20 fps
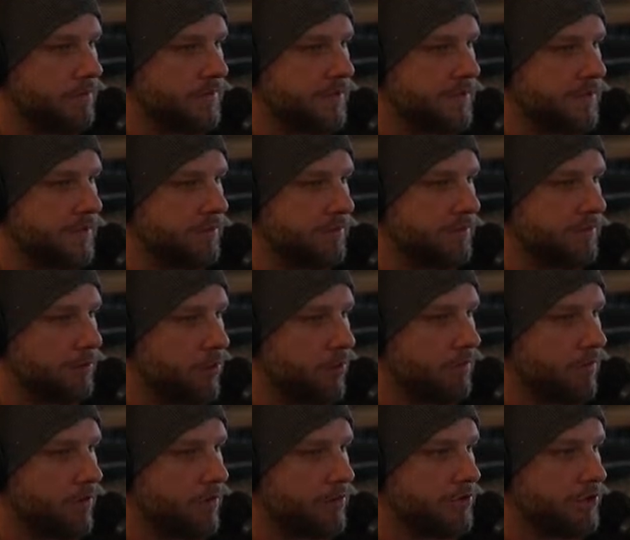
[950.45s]
some more
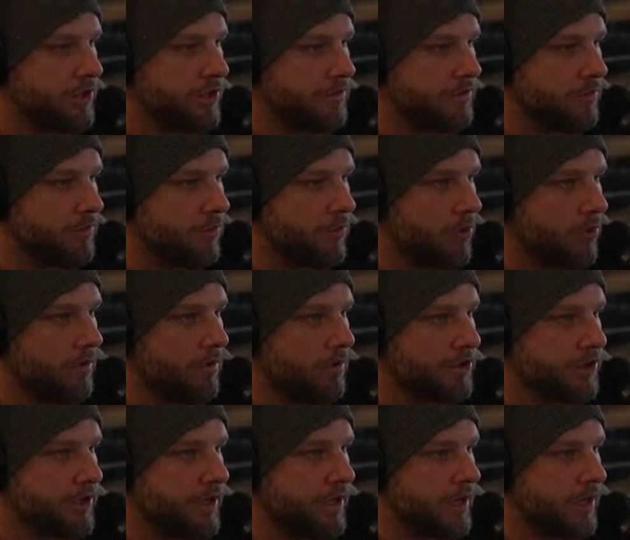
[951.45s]

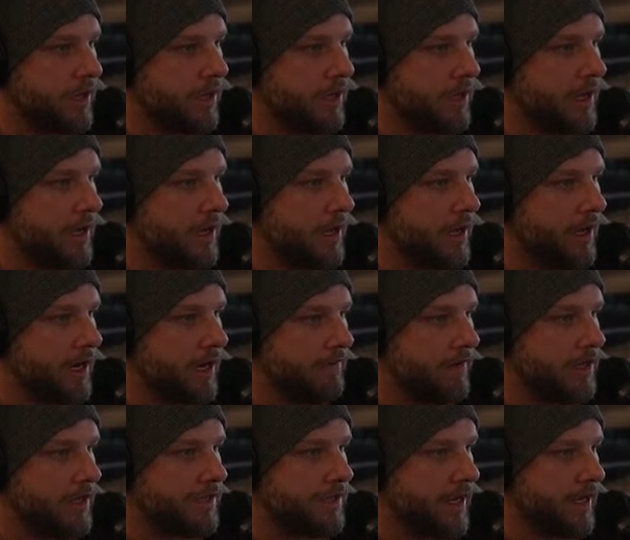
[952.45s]
erosion. And
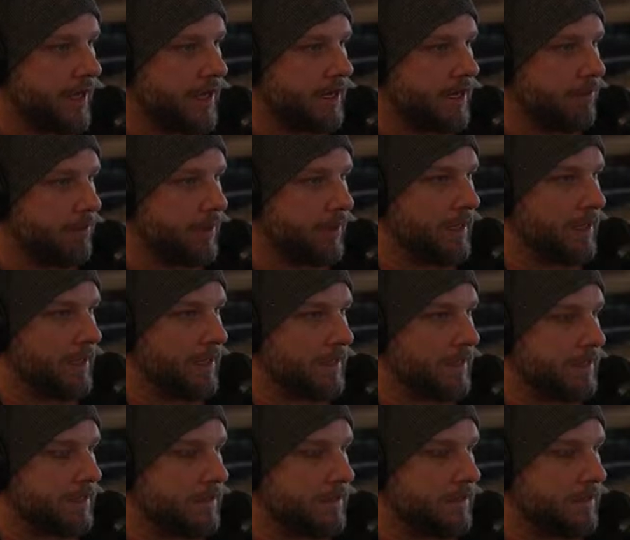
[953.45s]
eventually I end up with this.